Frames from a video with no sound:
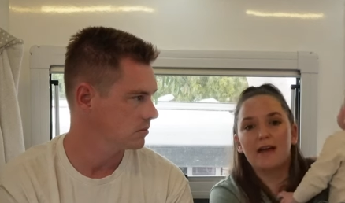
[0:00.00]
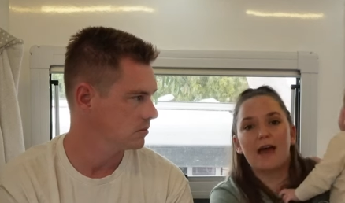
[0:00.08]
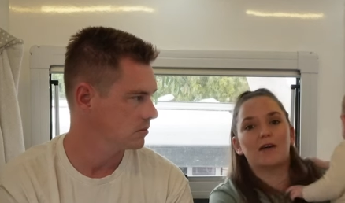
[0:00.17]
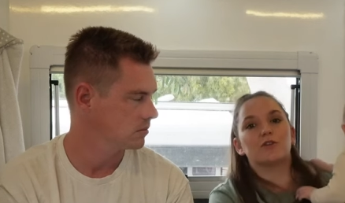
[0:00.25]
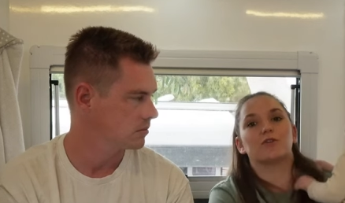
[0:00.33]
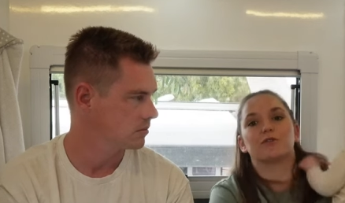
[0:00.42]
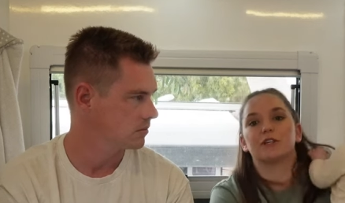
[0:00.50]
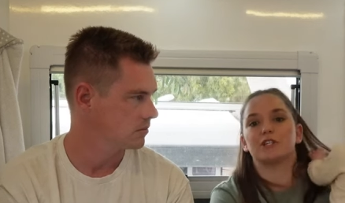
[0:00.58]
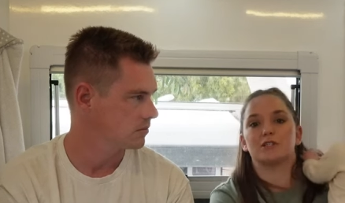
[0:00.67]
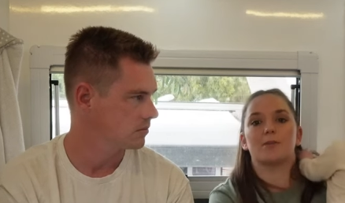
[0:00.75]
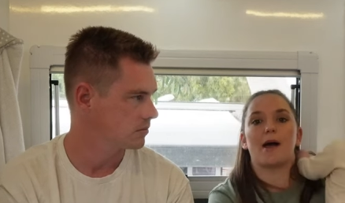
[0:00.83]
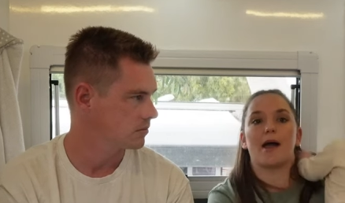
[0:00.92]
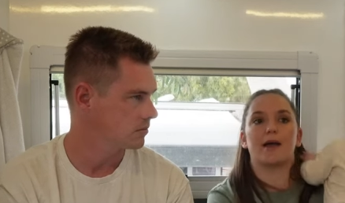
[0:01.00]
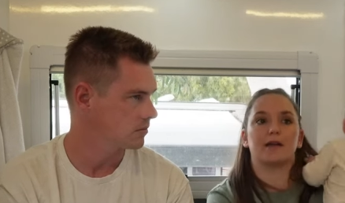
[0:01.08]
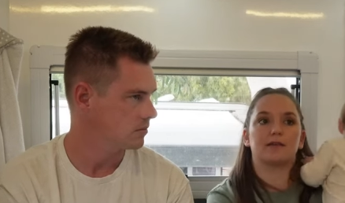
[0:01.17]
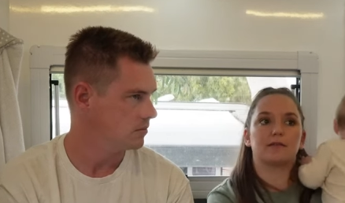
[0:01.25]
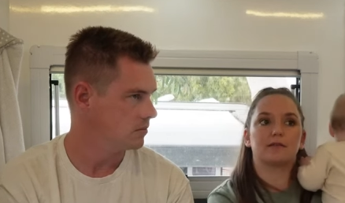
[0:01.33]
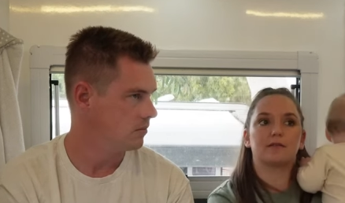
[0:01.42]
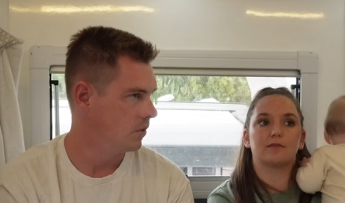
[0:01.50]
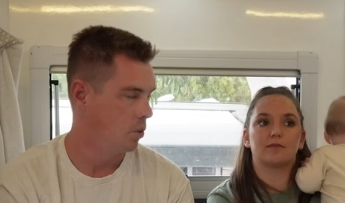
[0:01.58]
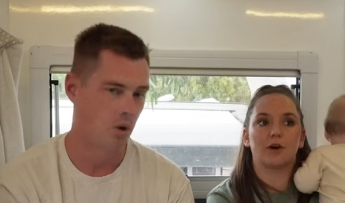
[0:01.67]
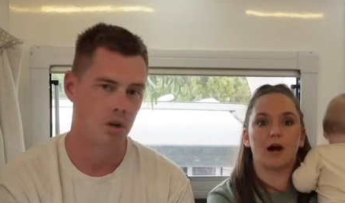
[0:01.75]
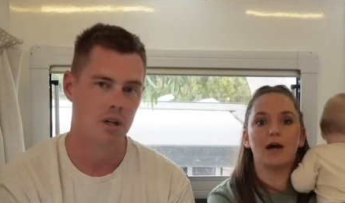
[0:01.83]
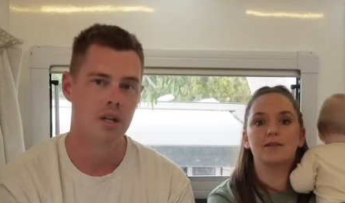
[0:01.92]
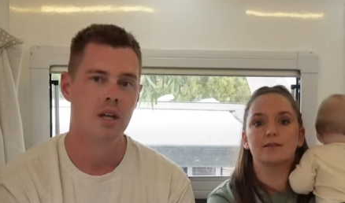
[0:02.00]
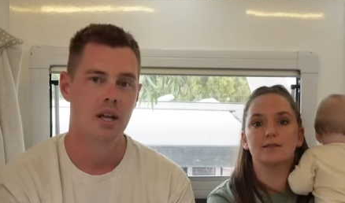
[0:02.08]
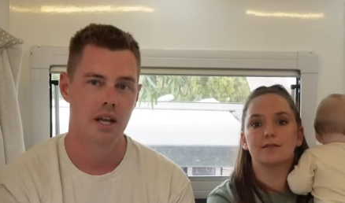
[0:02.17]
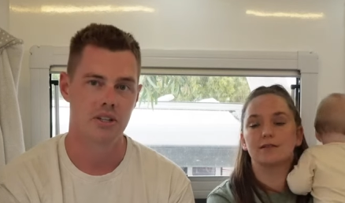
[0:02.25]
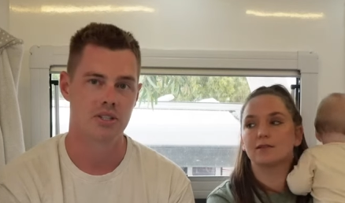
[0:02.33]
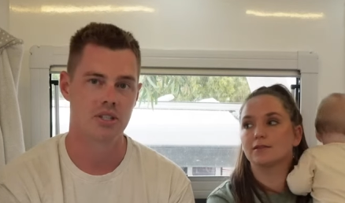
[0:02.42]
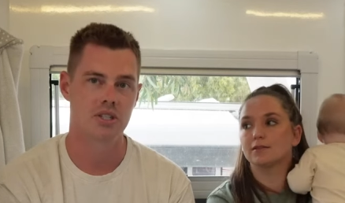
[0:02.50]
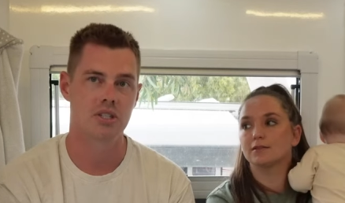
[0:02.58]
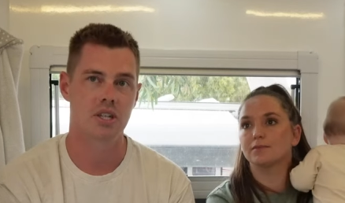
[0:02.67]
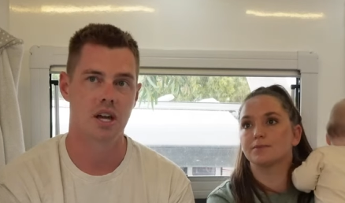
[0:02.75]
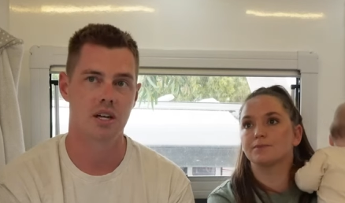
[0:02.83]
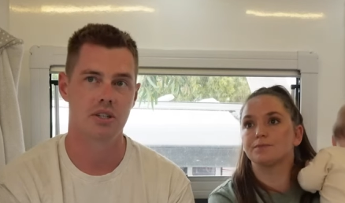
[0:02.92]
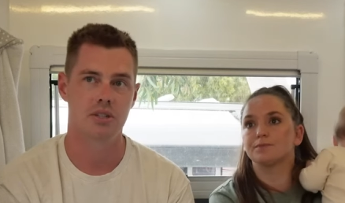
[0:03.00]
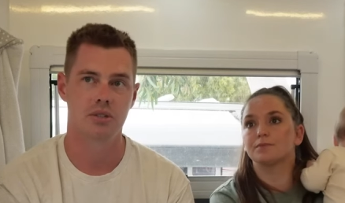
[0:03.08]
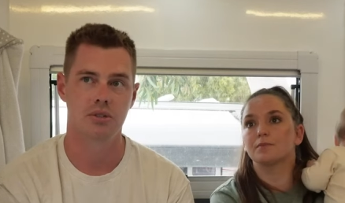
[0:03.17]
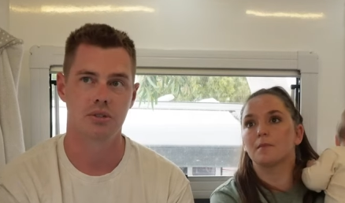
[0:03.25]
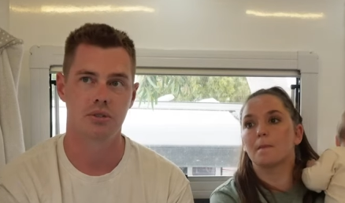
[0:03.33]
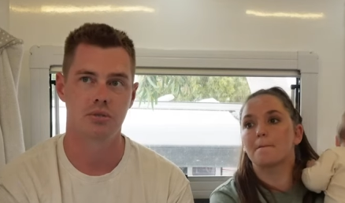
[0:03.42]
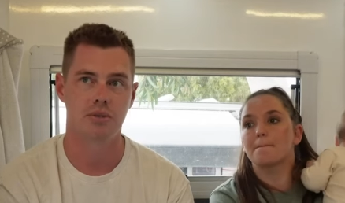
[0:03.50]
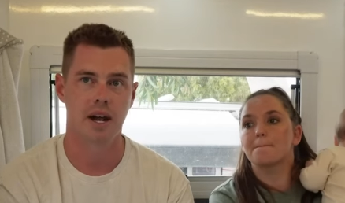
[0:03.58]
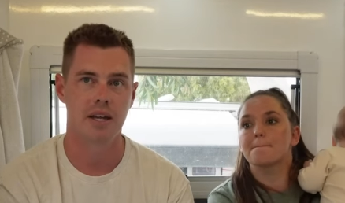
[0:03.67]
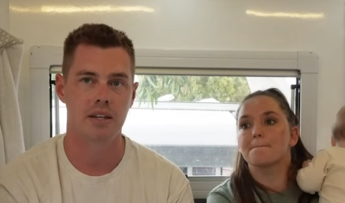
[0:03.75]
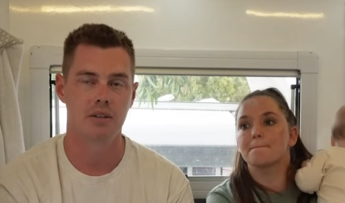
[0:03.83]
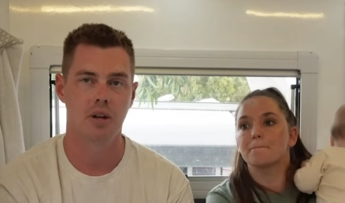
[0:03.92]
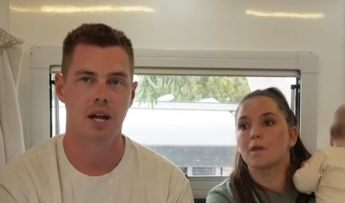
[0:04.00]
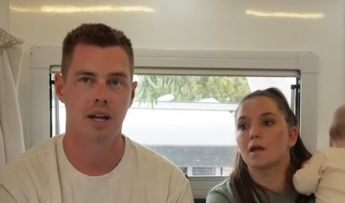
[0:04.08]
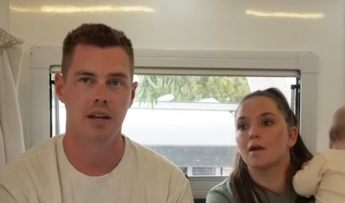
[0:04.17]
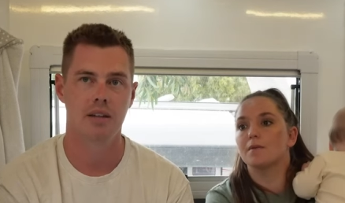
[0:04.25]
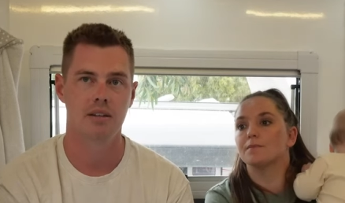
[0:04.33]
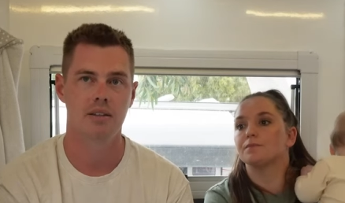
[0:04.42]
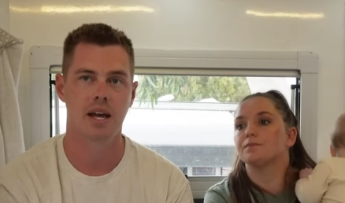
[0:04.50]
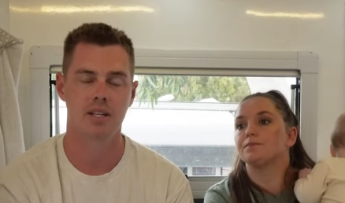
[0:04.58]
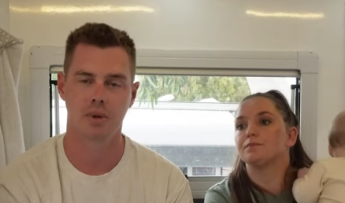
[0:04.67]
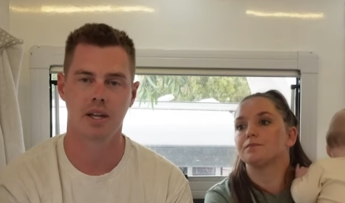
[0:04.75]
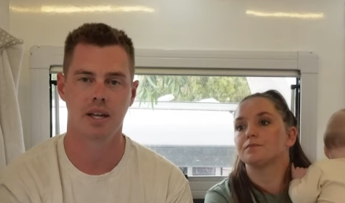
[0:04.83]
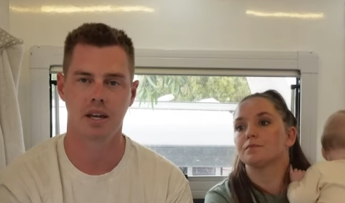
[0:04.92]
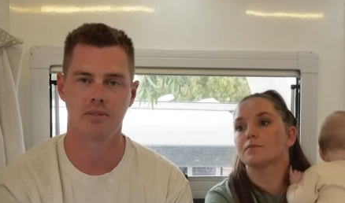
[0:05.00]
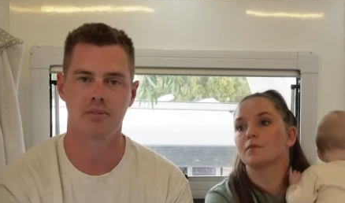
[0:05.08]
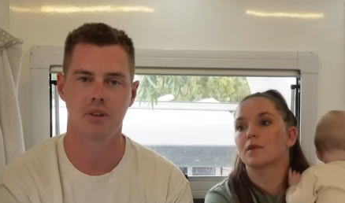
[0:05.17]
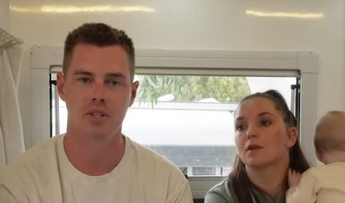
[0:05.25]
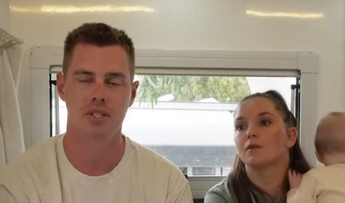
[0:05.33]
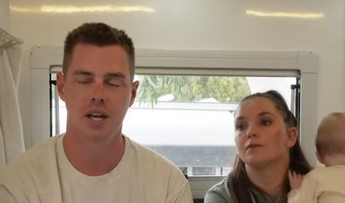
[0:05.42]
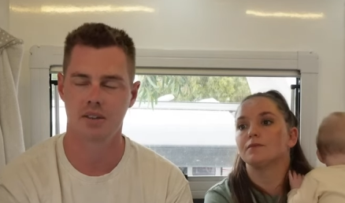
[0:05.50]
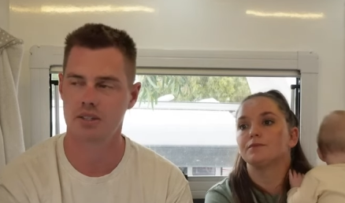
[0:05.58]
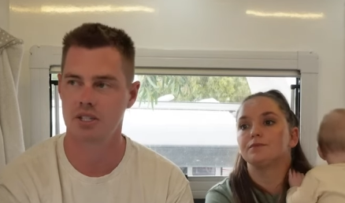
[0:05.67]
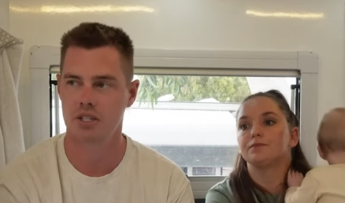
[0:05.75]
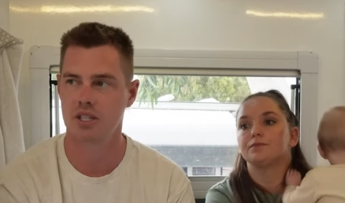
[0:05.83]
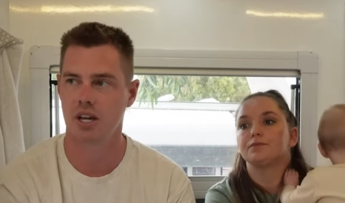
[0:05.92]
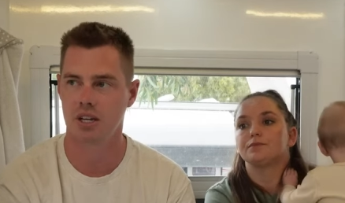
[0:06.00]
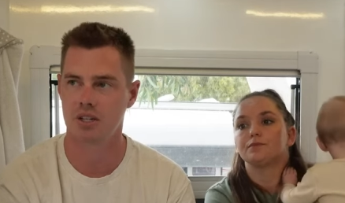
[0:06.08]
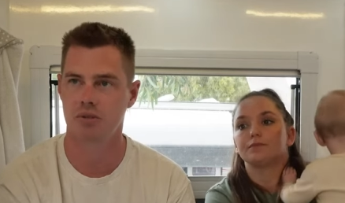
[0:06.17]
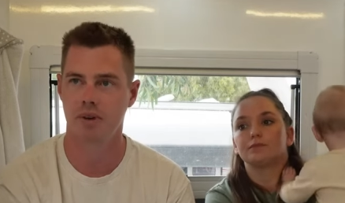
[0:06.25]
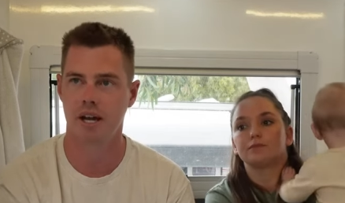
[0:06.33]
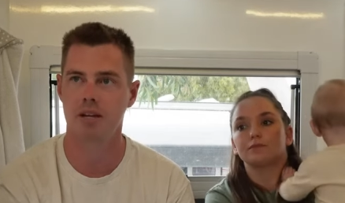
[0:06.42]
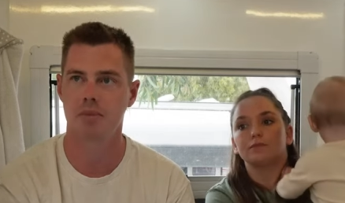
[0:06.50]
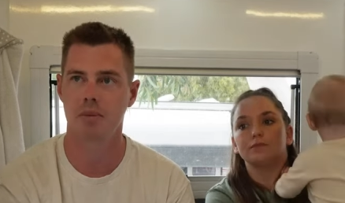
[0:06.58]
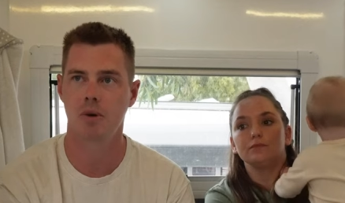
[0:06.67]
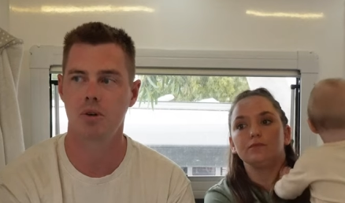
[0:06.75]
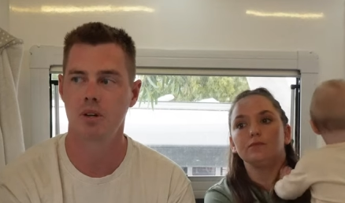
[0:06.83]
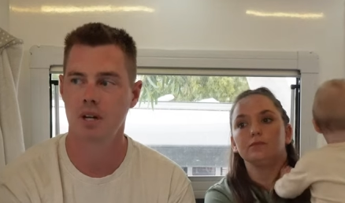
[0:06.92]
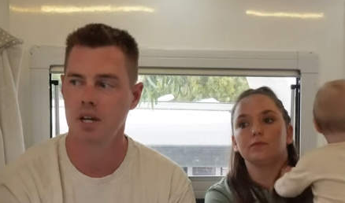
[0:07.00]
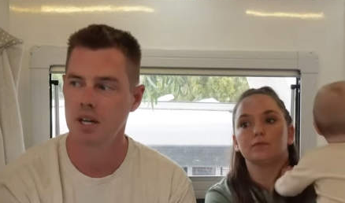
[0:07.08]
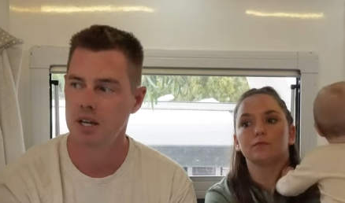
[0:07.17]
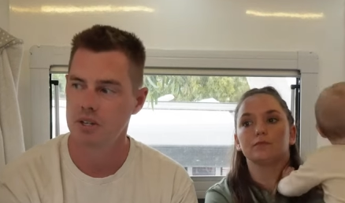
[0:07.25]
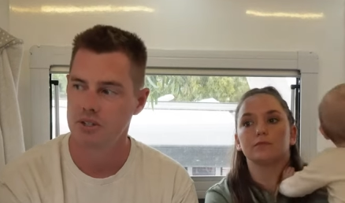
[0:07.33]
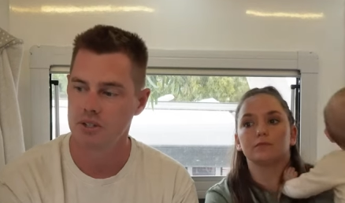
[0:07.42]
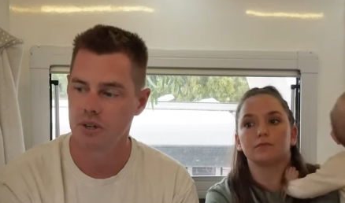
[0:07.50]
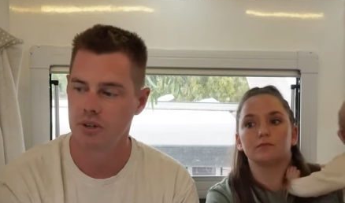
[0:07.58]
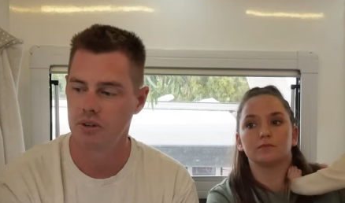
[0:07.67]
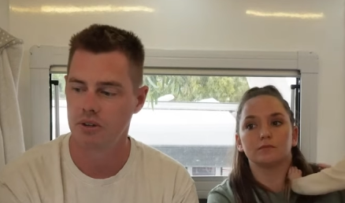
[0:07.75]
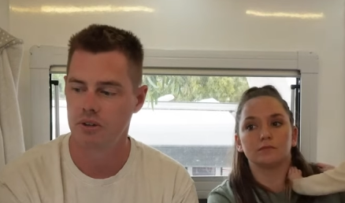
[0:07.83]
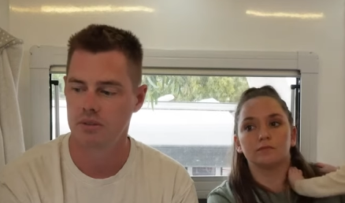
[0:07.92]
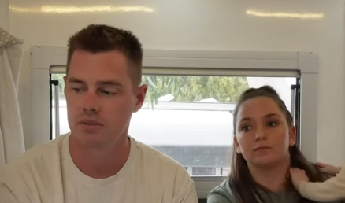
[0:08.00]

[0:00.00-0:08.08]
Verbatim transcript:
Speaker 1: Outdoor fridge is a pain for well, us.
Speaker 2: It's just started to rain. Like yeah. as we're getting further south, it's just starting to rain a bit more. So